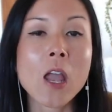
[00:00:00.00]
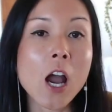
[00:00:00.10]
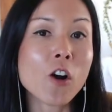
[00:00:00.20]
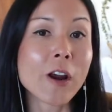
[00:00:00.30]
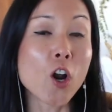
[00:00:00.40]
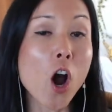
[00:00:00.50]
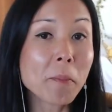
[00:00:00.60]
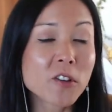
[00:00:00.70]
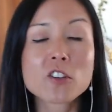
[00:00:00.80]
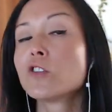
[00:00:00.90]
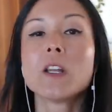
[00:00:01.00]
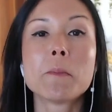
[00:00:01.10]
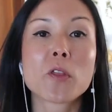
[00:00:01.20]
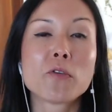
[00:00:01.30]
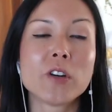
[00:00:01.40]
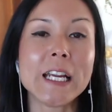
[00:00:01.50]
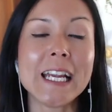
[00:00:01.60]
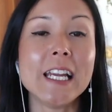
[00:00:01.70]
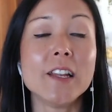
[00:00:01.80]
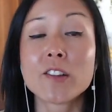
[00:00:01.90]
All right, obstacle number three
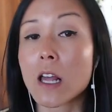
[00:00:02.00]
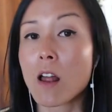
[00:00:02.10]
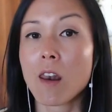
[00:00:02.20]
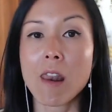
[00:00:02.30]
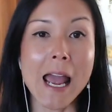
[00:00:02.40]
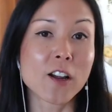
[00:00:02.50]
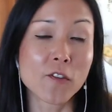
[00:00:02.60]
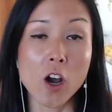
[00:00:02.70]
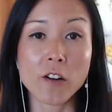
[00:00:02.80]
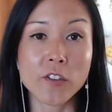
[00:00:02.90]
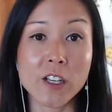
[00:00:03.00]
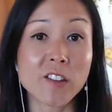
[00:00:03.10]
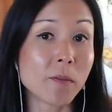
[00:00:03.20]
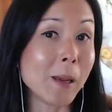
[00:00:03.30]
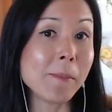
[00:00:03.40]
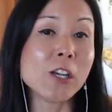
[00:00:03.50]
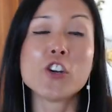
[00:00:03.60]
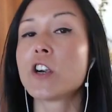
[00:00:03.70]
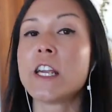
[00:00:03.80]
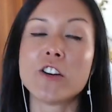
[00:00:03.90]
is lack of confidence. Maybe
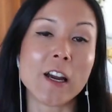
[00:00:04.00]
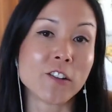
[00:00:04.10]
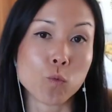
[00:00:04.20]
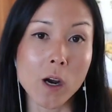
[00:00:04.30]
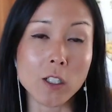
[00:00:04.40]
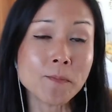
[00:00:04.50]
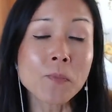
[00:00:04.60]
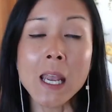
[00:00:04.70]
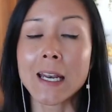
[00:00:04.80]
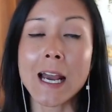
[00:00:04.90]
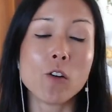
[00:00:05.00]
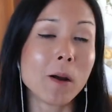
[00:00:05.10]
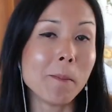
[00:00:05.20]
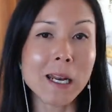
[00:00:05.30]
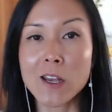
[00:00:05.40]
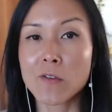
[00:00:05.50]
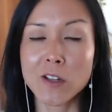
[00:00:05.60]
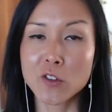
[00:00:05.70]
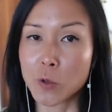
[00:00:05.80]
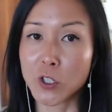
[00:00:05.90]
you're here as well. Now, many of
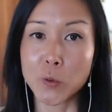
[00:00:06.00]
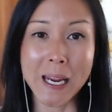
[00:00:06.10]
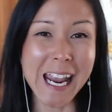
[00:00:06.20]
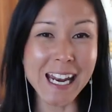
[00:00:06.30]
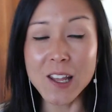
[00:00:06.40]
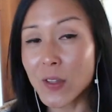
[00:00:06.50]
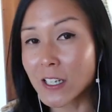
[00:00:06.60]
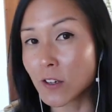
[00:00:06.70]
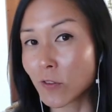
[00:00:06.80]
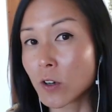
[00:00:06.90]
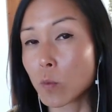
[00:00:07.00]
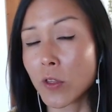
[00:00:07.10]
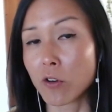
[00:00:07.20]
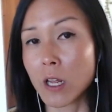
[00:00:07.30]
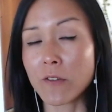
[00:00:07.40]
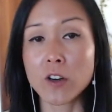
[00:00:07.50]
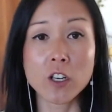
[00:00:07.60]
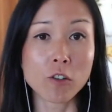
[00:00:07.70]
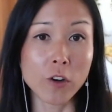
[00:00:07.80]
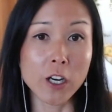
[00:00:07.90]
us who are doing anything different with our life and
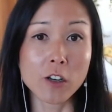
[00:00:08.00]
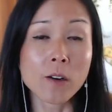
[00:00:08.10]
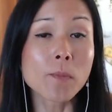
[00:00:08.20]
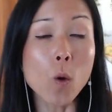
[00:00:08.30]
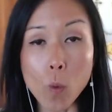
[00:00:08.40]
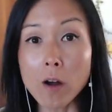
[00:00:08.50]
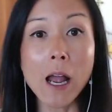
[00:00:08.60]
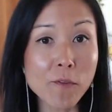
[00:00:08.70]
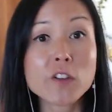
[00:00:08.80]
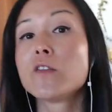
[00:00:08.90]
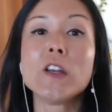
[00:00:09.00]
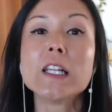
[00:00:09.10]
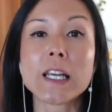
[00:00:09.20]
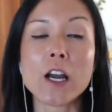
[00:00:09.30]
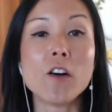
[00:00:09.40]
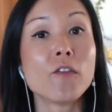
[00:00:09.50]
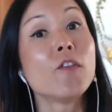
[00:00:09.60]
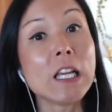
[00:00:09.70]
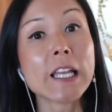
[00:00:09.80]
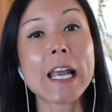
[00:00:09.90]
career will have this feeling of
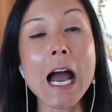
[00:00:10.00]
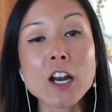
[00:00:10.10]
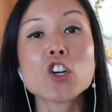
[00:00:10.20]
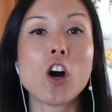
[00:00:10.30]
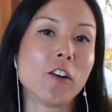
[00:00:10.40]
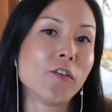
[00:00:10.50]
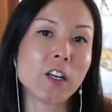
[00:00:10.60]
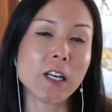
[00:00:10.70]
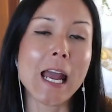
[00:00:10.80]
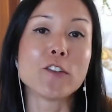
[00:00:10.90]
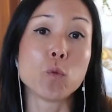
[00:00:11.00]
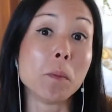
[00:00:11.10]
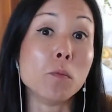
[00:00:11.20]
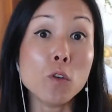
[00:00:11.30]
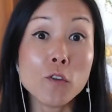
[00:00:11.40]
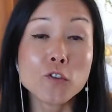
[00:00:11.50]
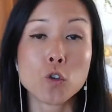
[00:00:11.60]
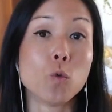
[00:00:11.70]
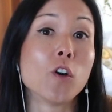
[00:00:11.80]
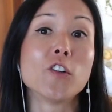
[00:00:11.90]
feeling unconfident as we move
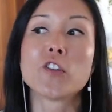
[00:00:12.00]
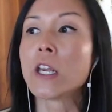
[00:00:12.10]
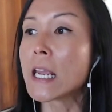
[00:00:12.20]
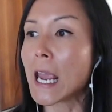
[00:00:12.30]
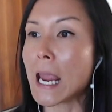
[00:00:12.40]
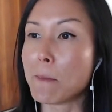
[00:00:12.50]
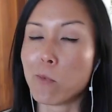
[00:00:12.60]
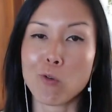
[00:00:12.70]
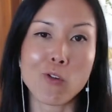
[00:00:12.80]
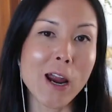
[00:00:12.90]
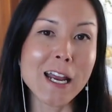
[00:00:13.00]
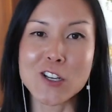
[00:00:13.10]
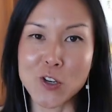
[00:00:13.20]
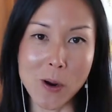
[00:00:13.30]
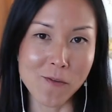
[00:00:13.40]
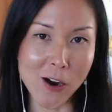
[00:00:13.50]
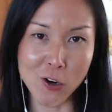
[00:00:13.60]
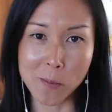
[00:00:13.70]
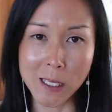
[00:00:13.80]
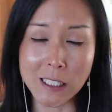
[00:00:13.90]
towards a brand new
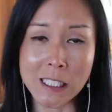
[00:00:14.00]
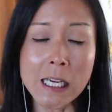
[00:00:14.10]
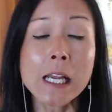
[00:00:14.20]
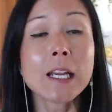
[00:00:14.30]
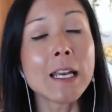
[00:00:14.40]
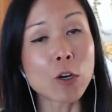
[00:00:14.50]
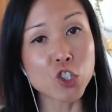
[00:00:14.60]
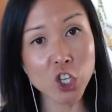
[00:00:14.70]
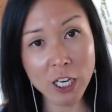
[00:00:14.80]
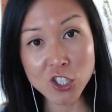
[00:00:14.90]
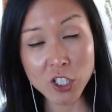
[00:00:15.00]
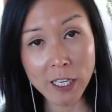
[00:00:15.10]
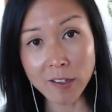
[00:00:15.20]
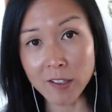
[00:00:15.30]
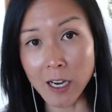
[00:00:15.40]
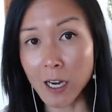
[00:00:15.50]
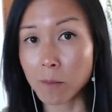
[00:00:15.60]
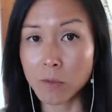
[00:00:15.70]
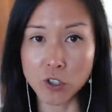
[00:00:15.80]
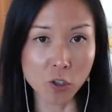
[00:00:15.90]
environment. Now, change takes
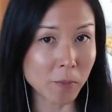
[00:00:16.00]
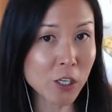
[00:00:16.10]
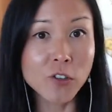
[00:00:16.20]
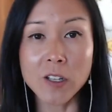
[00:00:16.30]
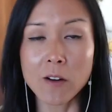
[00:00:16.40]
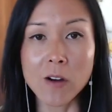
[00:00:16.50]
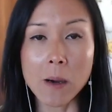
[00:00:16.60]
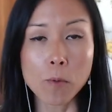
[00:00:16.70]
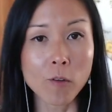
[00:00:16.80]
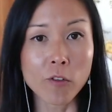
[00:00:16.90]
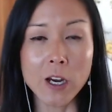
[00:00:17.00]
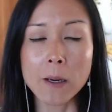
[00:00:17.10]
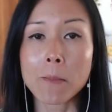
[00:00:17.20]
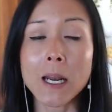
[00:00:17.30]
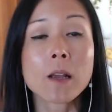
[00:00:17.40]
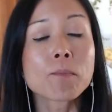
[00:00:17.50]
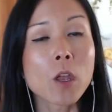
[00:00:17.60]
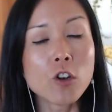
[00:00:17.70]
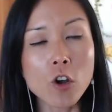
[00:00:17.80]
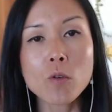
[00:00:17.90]
time. Don't beat yourself up over it, but
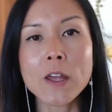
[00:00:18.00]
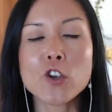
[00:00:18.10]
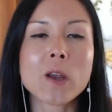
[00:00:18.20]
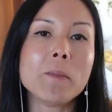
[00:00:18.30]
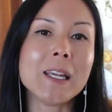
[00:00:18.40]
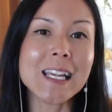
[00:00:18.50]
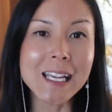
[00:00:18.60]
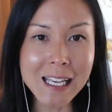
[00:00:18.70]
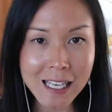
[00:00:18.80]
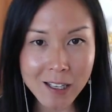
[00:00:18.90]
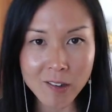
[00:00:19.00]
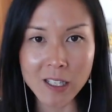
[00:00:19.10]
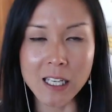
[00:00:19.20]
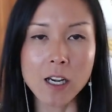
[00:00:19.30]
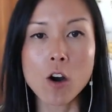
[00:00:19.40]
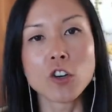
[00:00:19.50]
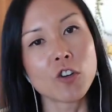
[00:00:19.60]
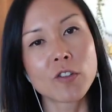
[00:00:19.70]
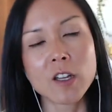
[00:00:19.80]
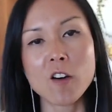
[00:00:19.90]
know that you can be easy on
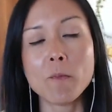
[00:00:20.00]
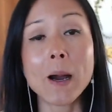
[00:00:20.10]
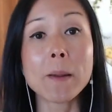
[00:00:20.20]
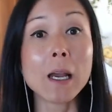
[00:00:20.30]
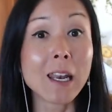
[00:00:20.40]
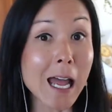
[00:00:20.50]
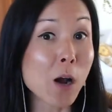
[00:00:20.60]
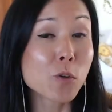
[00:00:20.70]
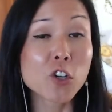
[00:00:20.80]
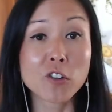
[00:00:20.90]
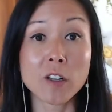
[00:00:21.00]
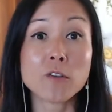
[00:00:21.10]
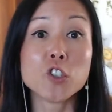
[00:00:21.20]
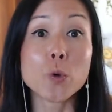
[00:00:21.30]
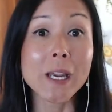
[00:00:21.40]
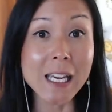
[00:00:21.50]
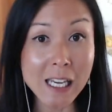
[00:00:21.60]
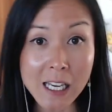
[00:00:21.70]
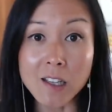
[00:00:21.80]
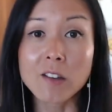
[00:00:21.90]
yourself by allowing yourself to
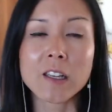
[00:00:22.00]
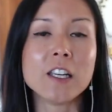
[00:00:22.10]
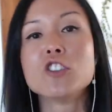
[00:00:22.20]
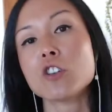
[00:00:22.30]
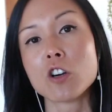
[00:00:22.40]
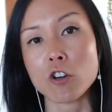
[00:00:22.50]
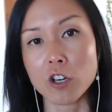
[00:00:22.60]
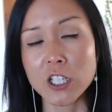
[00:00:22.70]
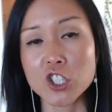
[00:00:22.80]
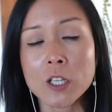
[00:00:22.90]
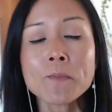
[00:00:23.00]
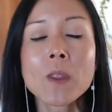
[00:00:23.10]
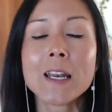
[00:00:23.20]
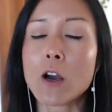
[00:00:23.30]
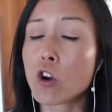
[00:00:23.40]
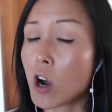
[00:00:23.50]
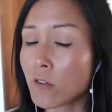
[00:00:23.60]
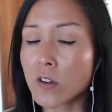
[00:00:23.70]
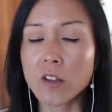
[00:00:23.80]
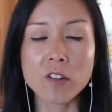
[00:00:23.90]
ease into courage. Now,
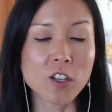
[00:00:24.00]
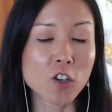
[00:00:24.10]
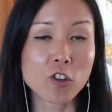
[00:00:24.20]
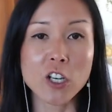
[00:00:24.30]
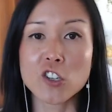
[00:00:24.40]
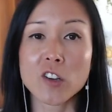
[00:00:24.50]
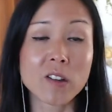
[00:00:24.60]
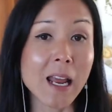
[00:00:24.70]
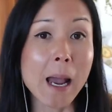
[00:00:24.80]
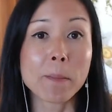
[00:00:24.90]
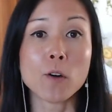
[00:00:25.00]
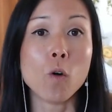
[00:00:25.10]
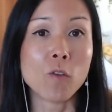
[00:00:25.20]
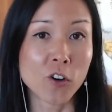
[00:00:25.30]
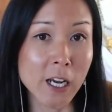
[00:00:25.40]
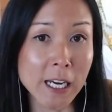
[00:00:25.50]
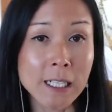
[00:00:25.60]
confidence and courage doesn't happen overnight.